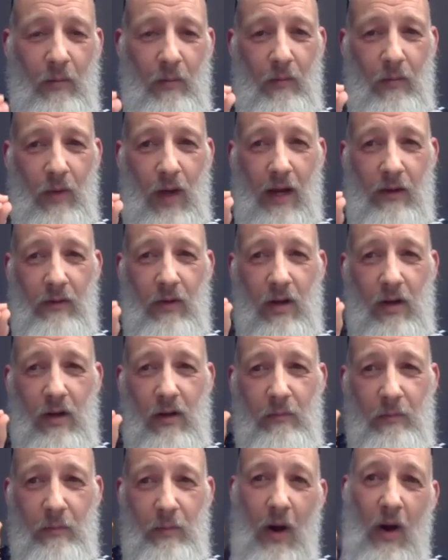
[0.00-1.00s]
And
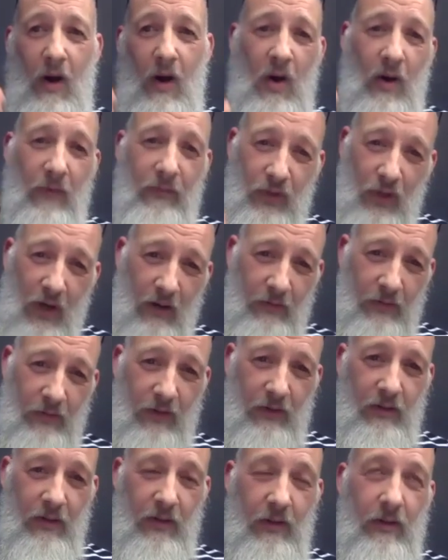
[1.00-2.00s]
part of
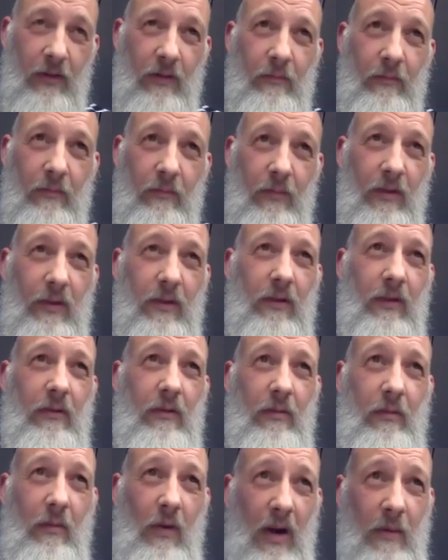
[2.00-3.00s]
childhood,
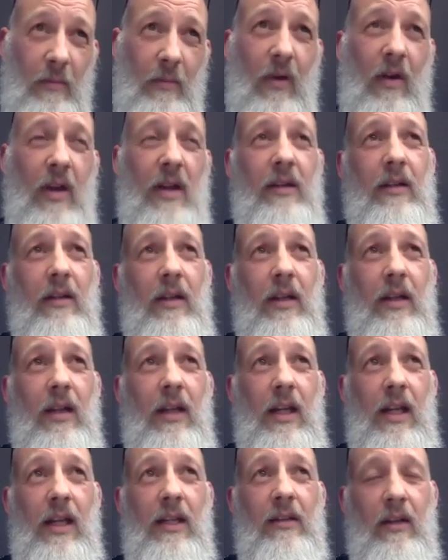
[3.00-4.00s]
to my mind,
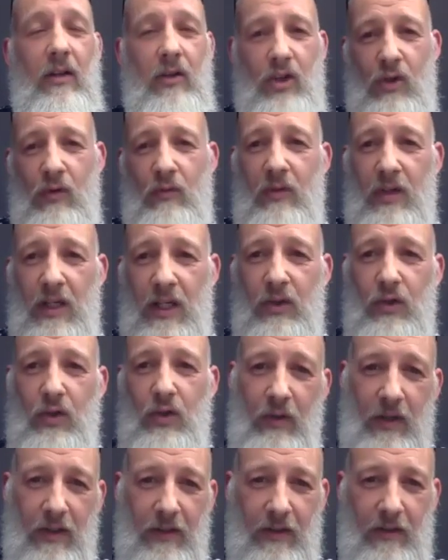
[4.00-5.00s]
is that children need
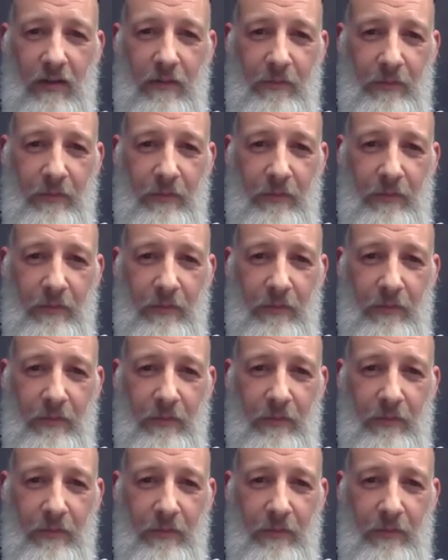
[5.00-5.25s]
choice